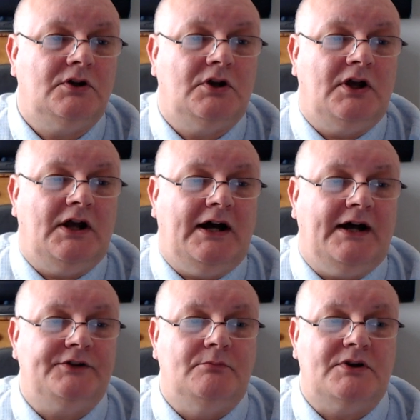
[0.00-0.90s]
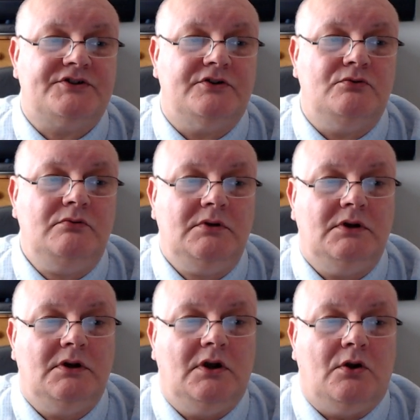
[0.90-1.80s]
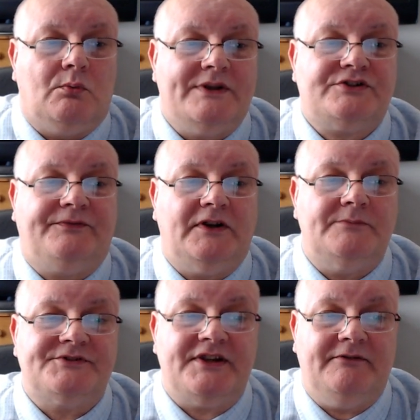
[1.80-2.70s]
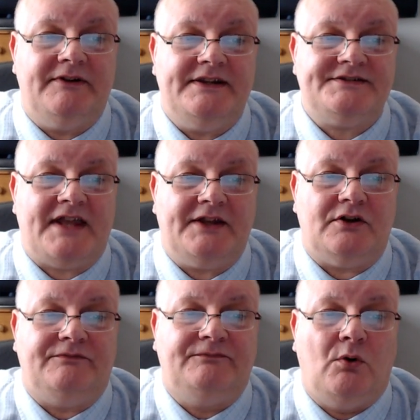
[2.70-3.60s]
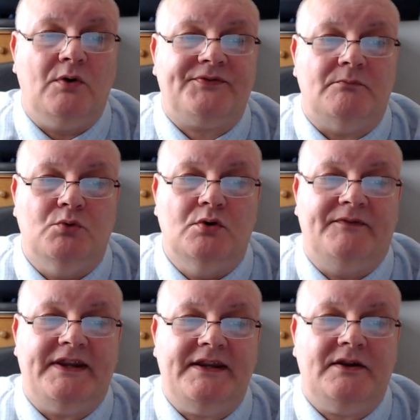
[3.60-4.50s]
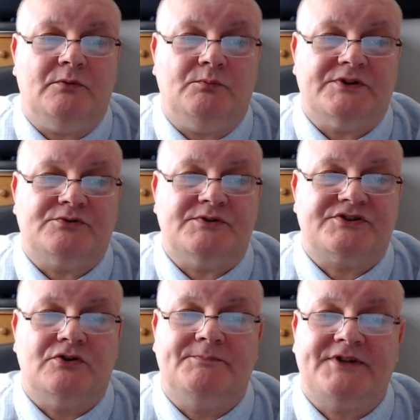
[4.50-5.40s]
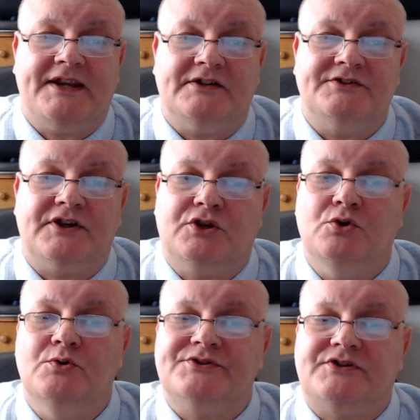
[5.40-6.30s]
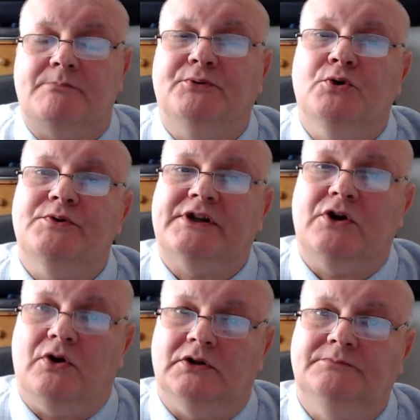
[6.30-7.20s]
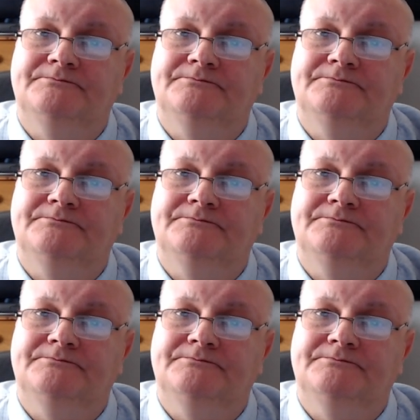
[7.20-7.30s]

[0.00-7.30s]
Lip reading: And number 2. Which film series had a 4th movie which was subtitled Ghost Protocol?